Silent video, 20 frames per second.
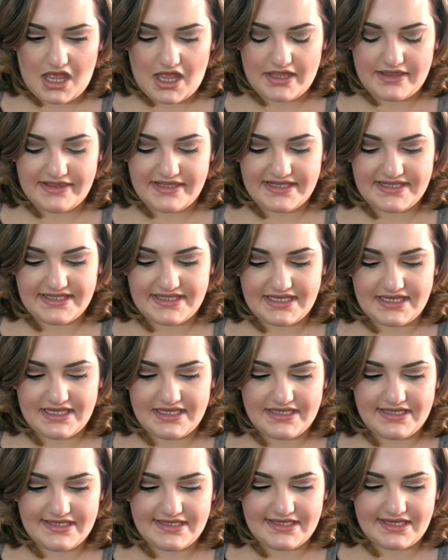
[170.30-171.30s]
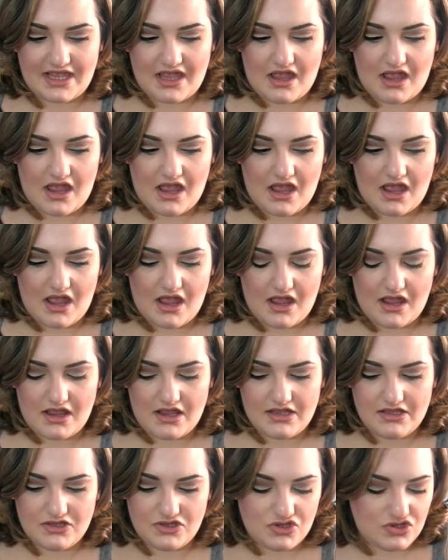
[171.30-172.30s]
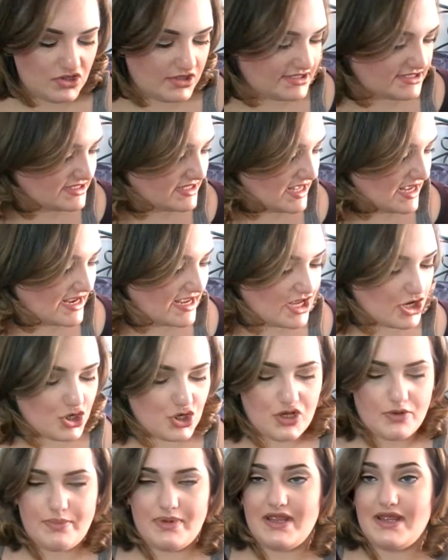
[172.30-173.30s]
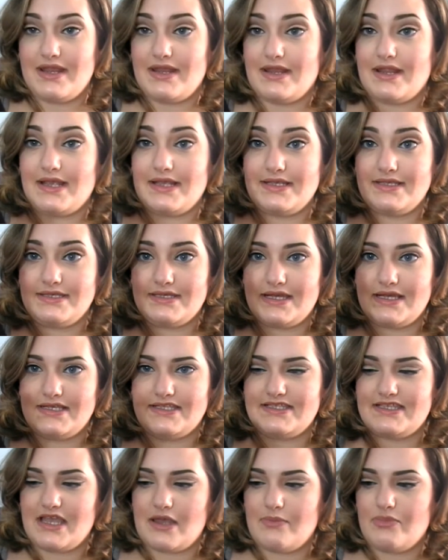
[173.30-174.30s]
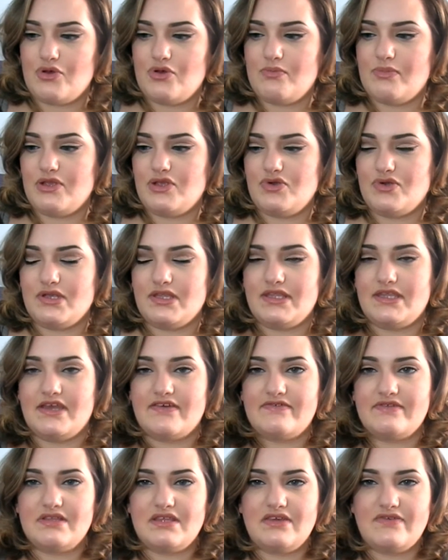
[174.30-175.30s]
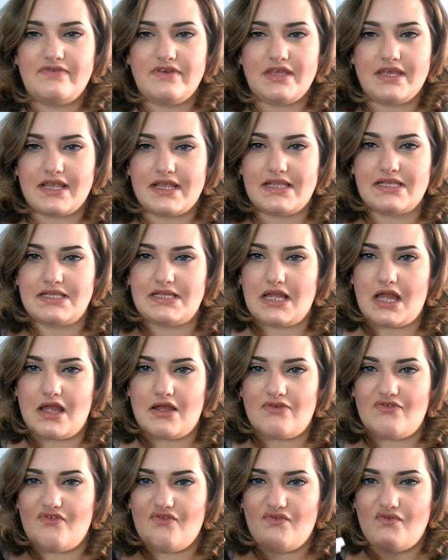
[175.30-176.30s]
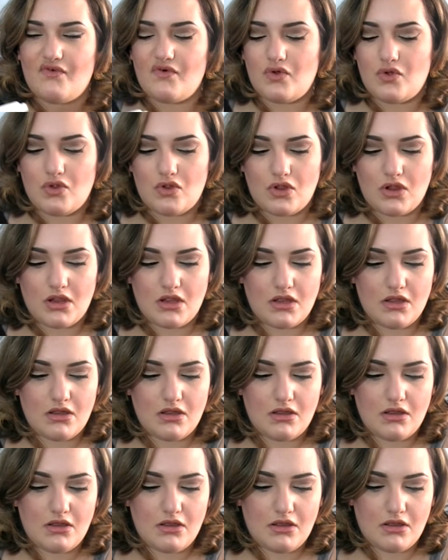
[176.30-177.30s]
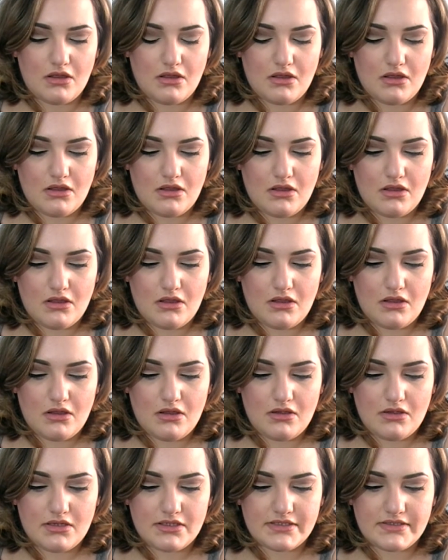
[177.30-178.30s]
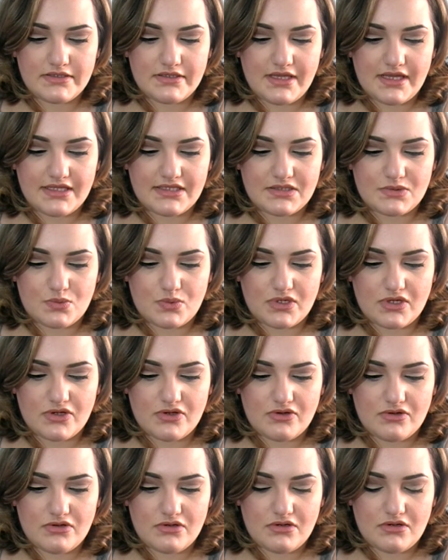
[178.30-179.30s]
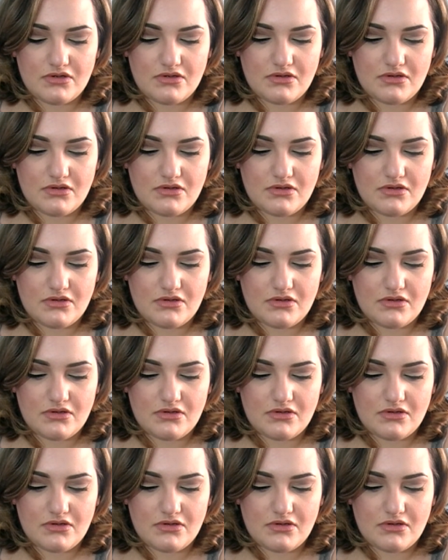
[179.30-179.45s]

this is, it looks like it could be a nice size sample, but you can definitely feel like it's not full. So that's weird